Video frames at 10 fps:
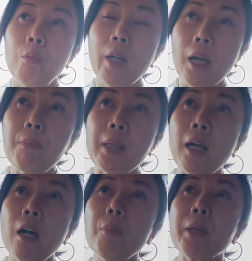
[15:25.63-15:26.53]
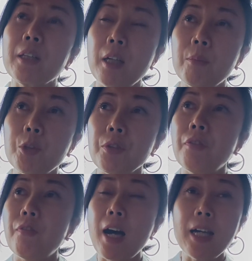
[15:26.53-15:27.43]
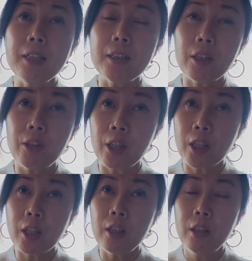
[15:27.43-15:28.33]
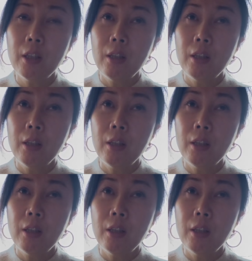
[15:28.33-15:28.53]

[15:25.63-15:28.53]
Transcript: We have been helping them to find their